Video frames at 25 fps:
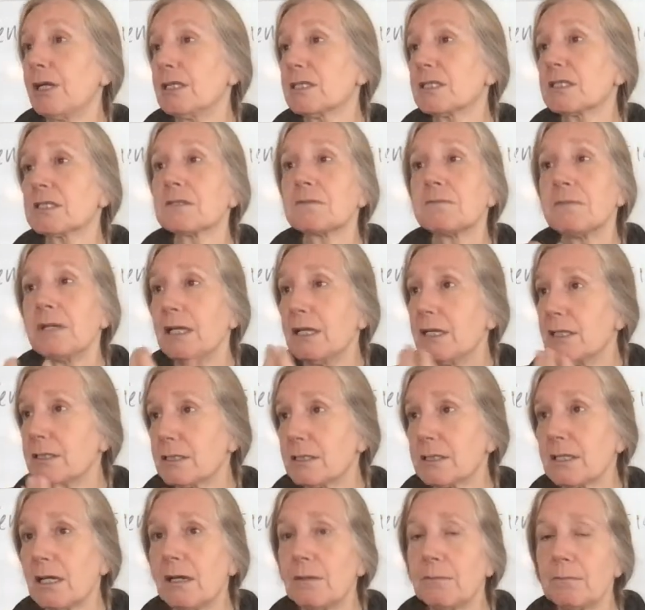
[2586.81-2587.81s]
It's
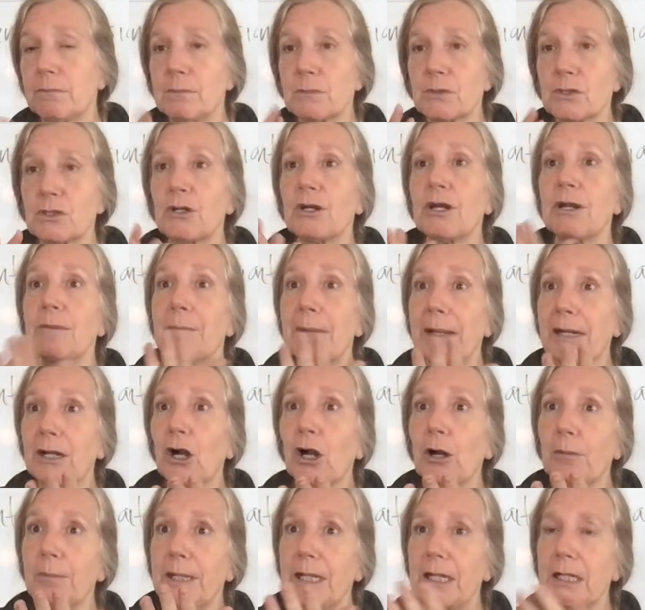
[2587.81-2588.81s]
it's um, sodium
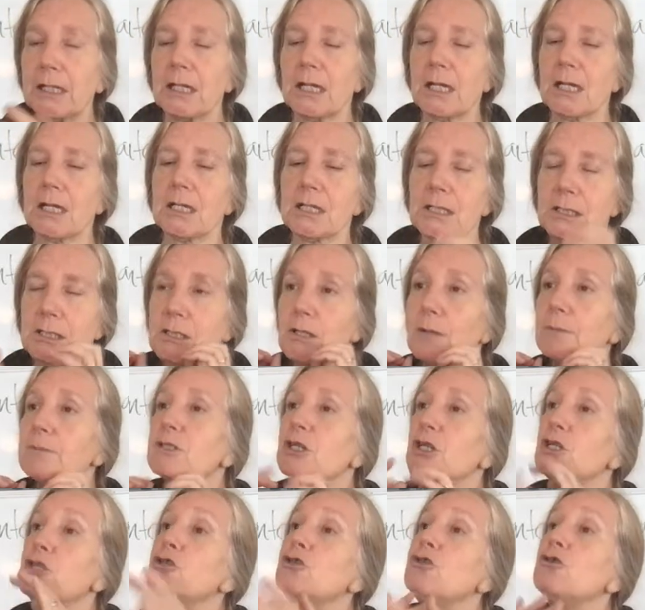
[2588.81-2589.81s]
bicarbonate, so
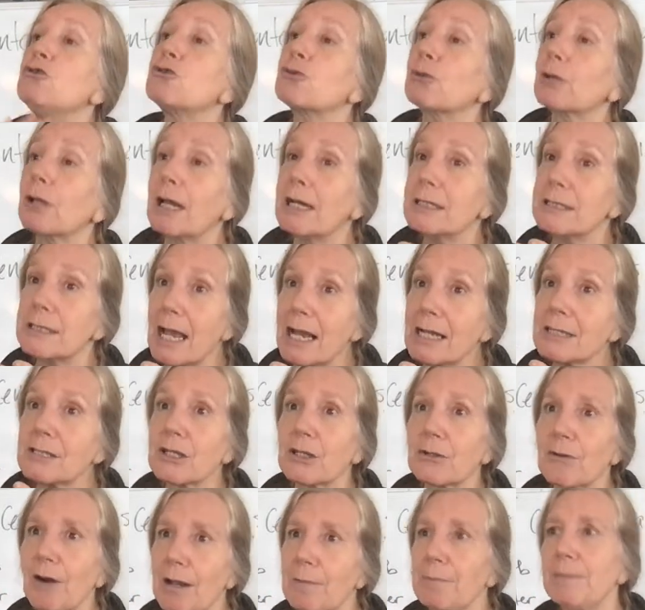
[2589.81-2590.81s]
to neutralize acid,
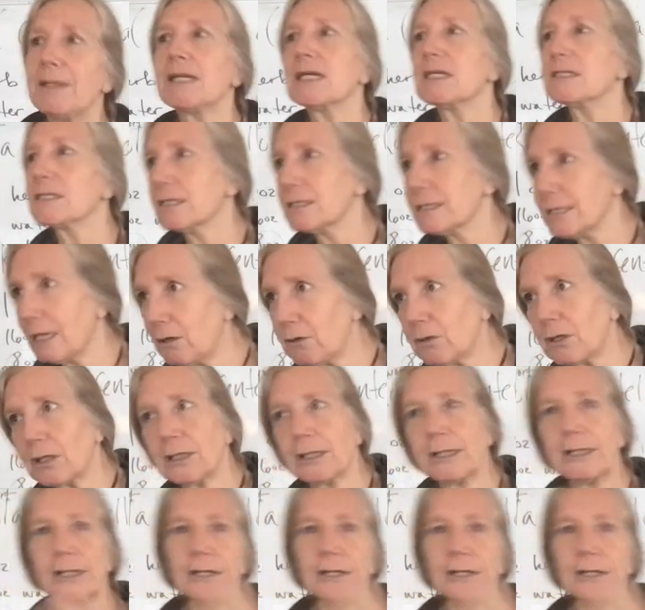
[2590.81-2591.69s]
right? Because it's alkaline